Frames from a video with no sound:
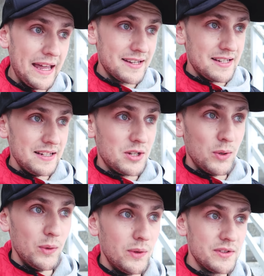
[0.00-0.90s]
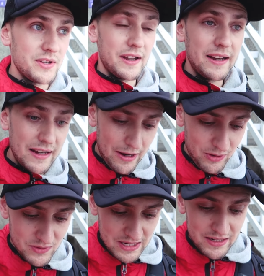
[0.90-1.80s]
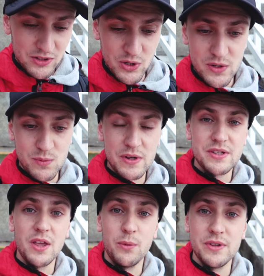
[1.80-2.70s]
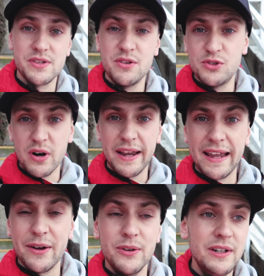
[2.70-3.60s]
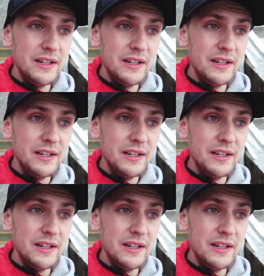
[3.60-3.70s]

X-T2 so that I can carry on taking shots whilst the other one's drying out.